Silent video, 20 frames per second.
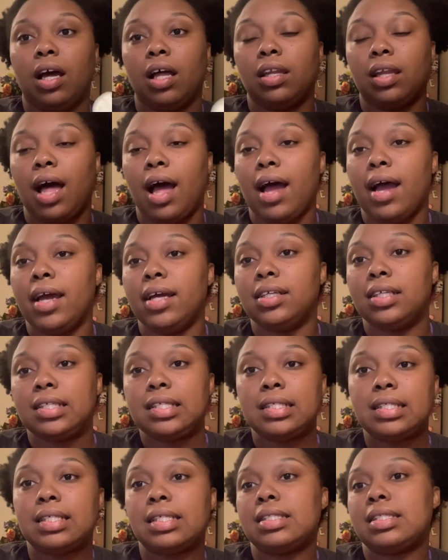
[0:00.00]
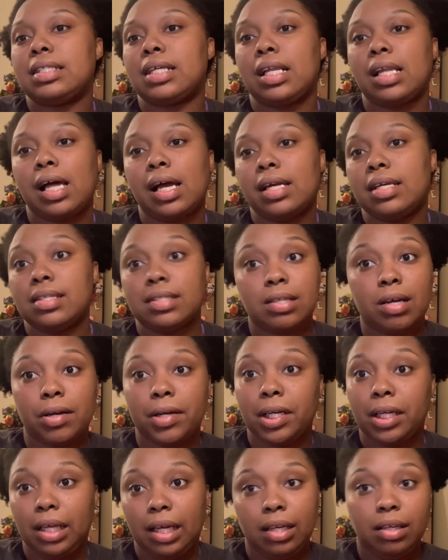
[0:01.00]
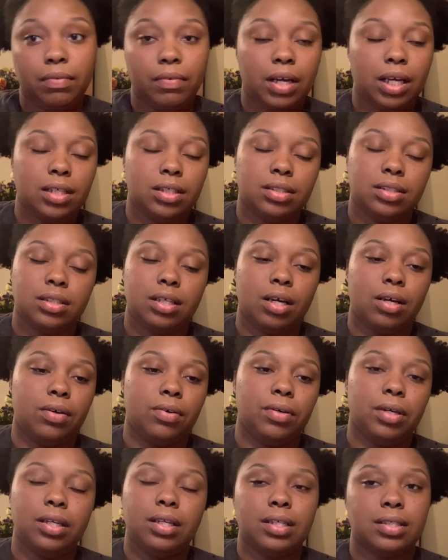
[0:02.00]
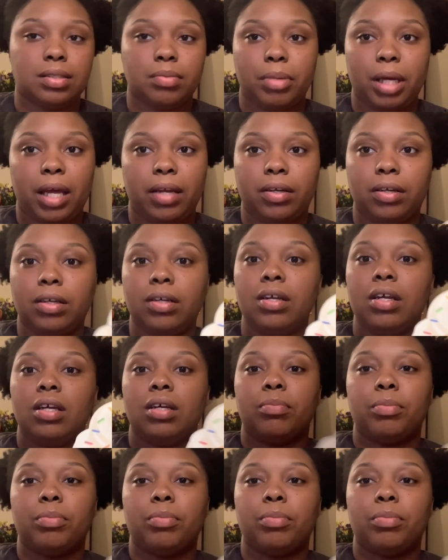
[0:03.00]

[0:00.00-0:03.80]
aligned, and sent to clients already anyway. So it doesn't matter.